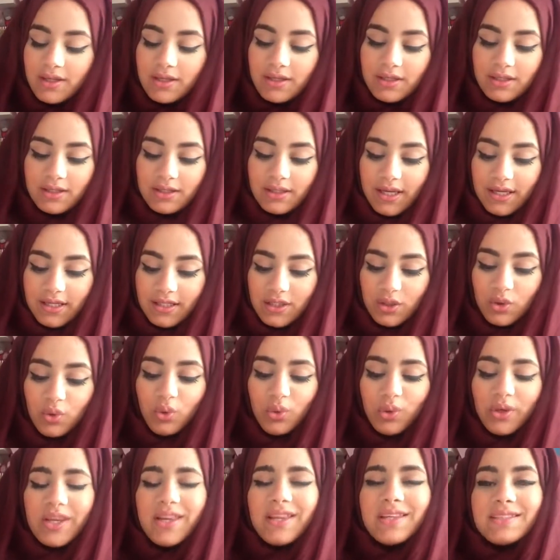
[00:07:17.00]
like
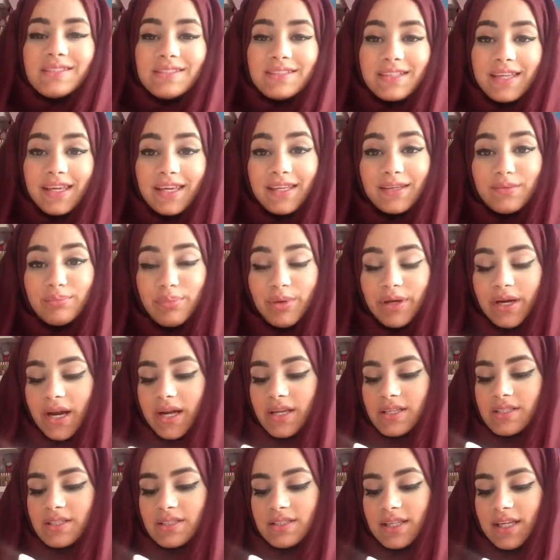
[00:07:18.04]
oily skin, but
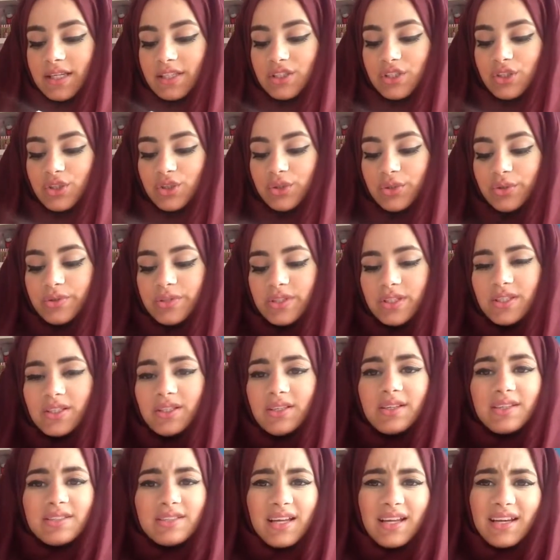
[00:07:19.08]
I just like to use it
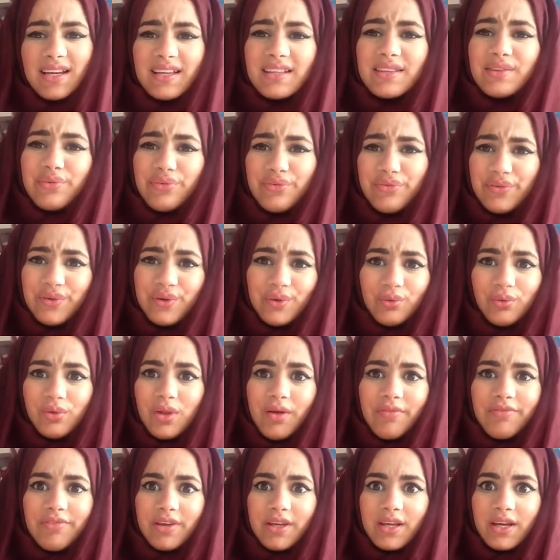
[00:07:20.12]
because I like the feel
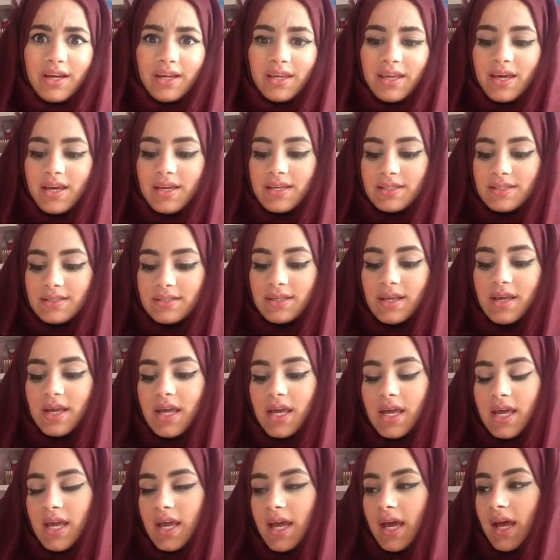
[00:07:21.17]
of it, I guess.
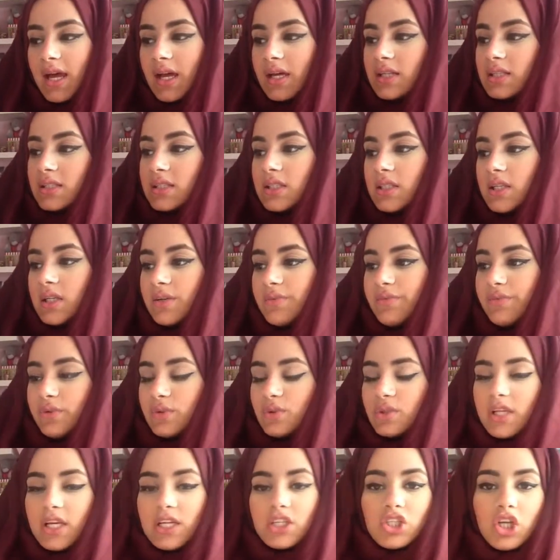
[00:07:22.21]
And it
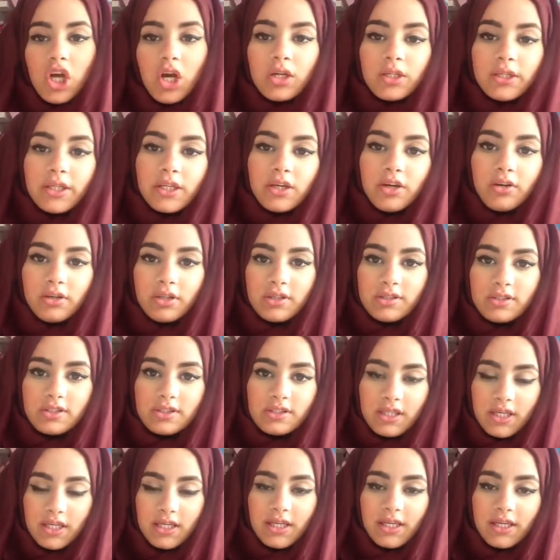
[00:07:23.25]
feels like chocolate on your
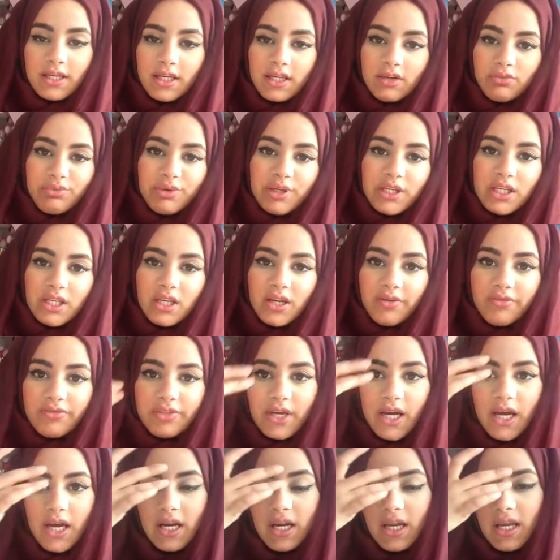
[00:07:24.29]
skin, and I really love
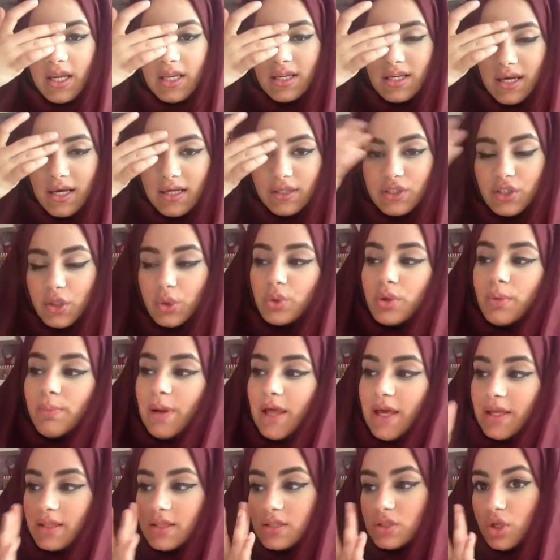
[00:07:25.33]
that. And I don't
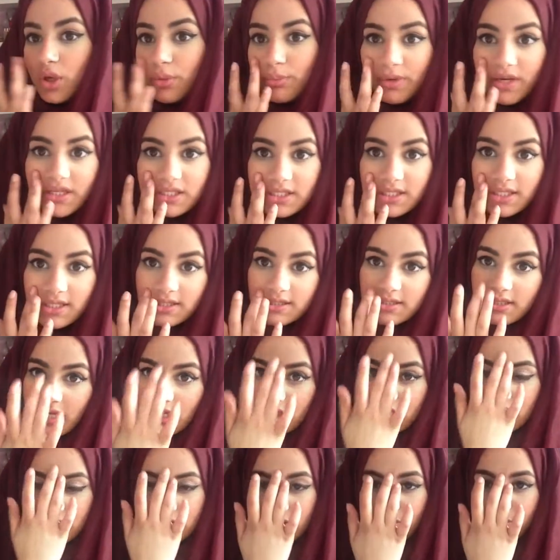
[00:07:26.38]
apply this on my cheeks,
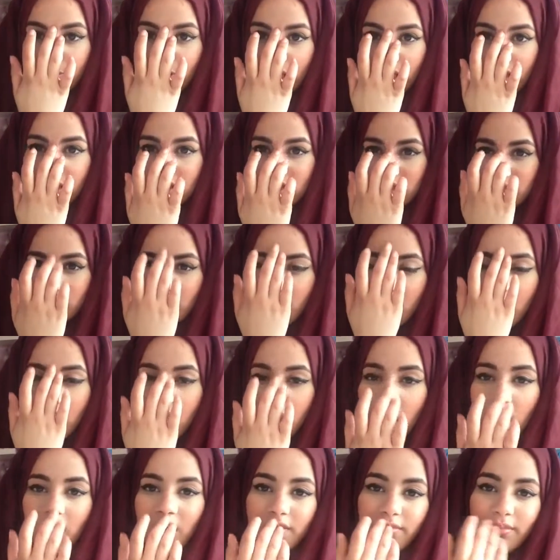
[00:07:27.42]
I just apply this
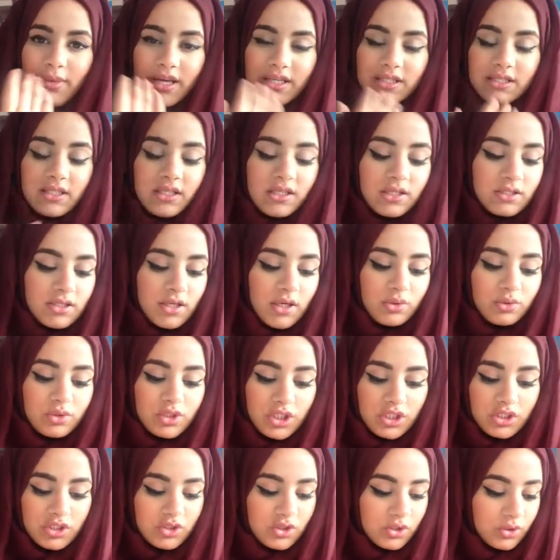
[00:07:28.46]
on my T-zone
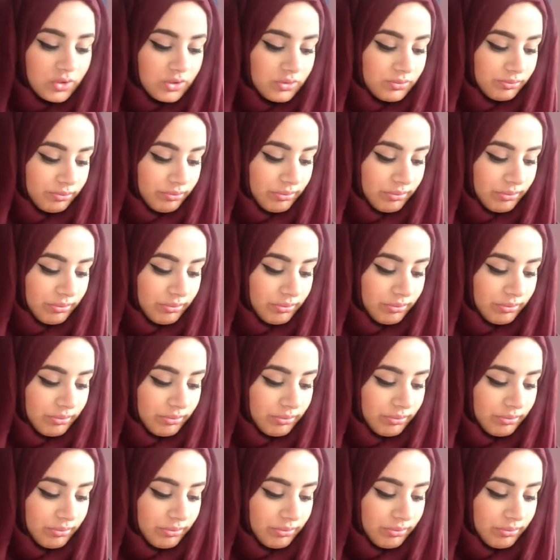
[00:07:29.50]
just to